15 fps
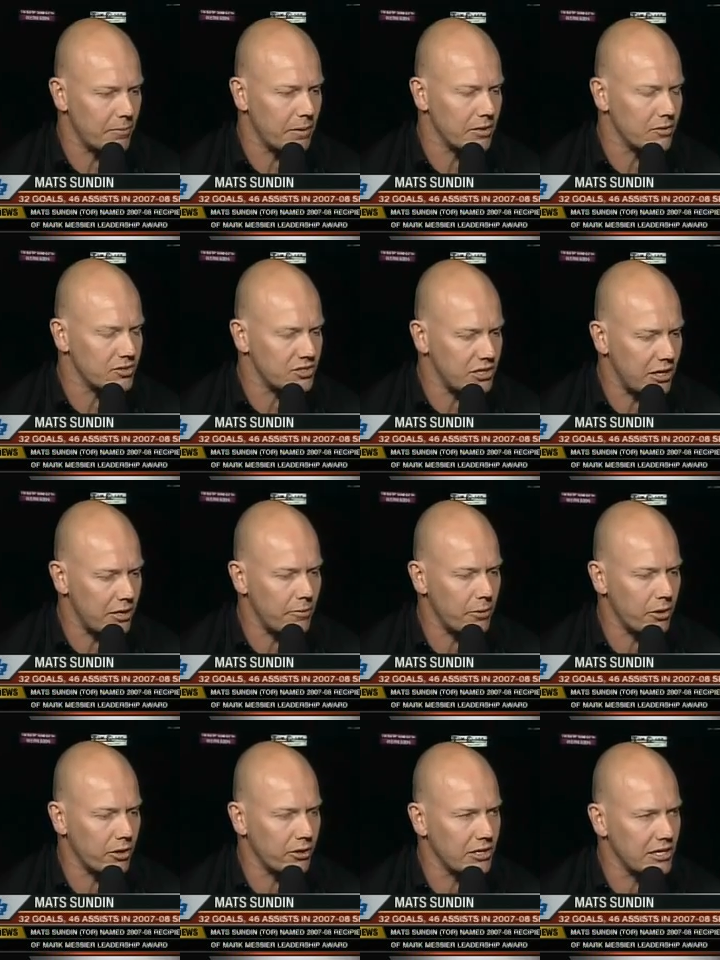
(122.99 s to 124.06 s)
but
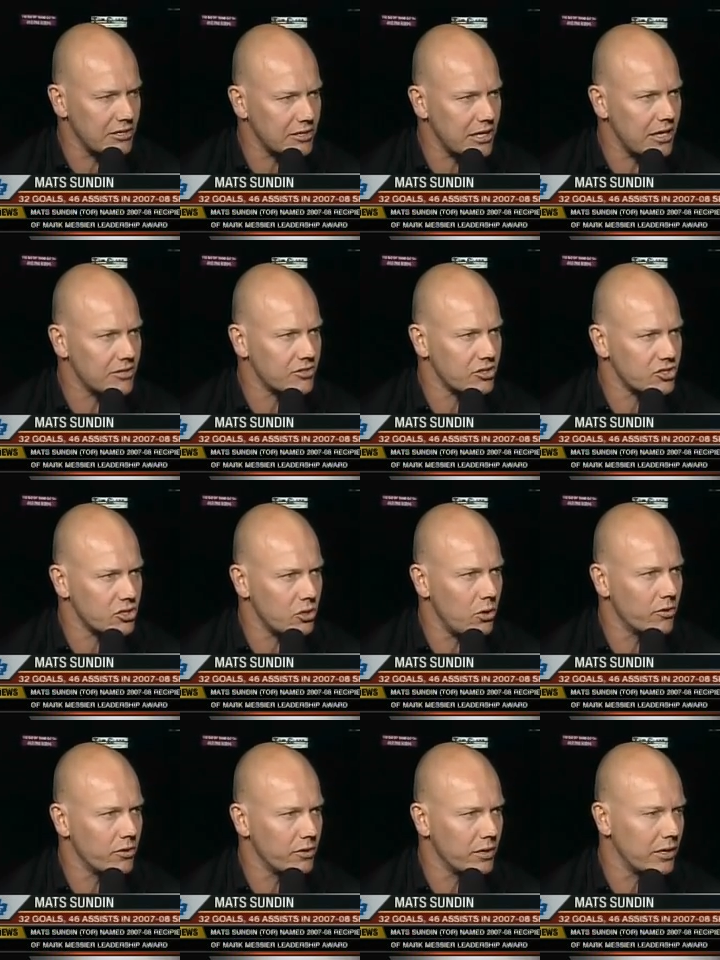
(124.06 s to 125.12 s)
Zetterberg, these guys are
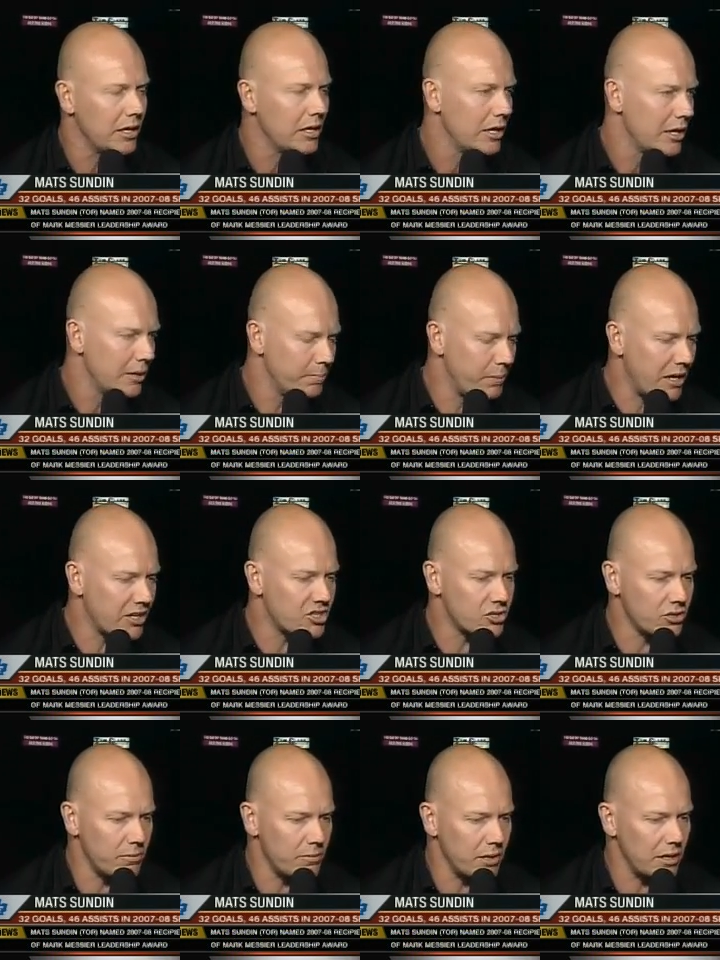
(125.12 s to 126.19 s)
showing that.
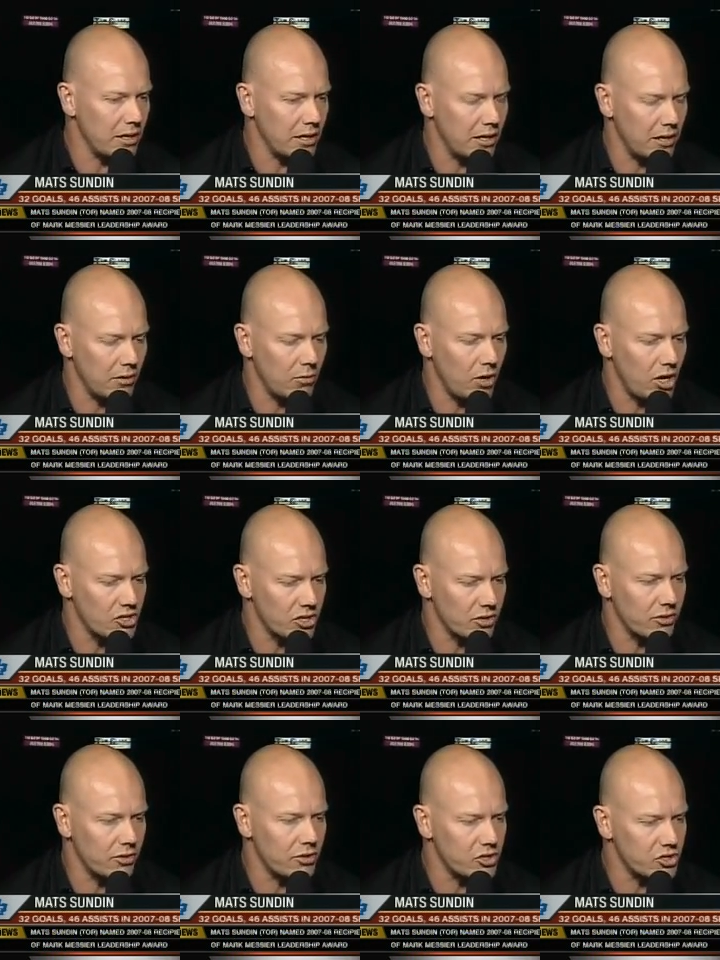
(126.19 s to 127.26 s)
Backstrom in
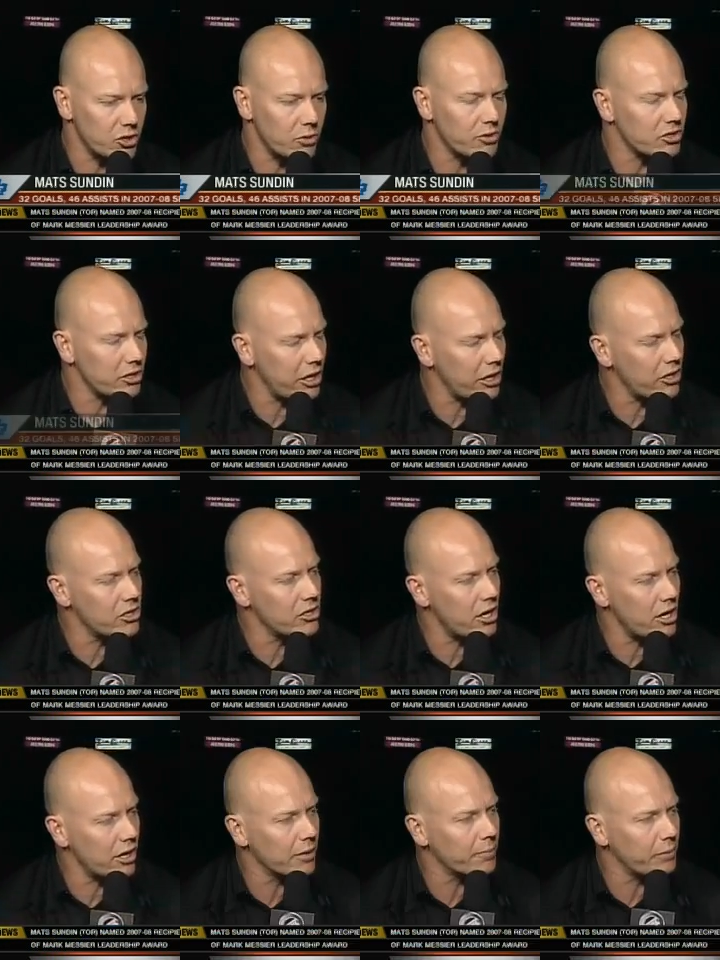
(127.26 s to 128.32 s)
Washington, they're showing there's a lot of
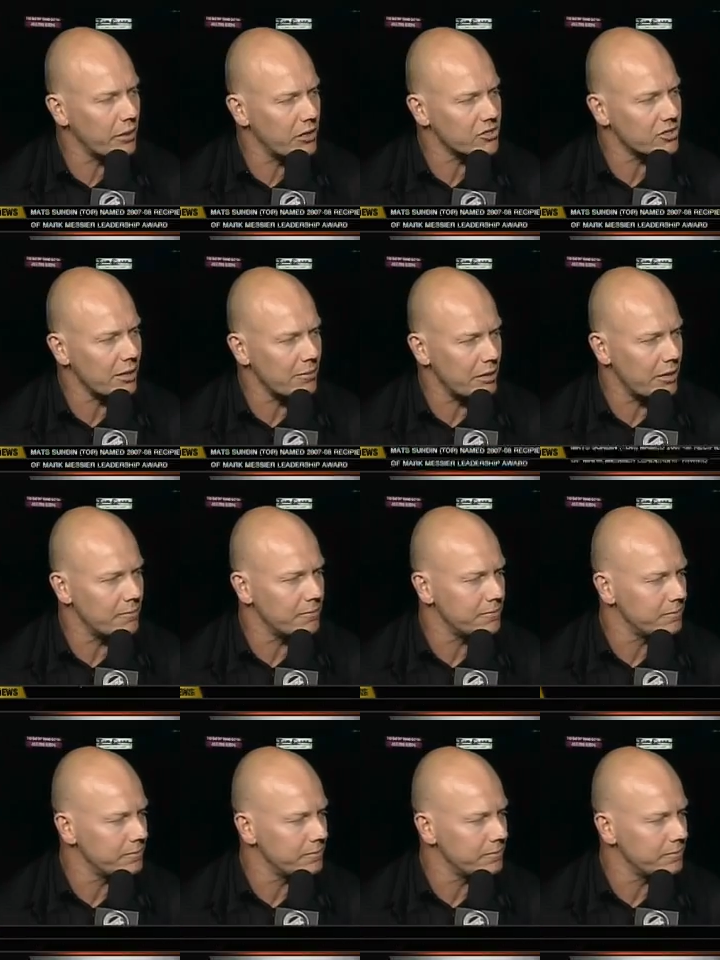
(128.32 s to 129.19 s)
young players coming up.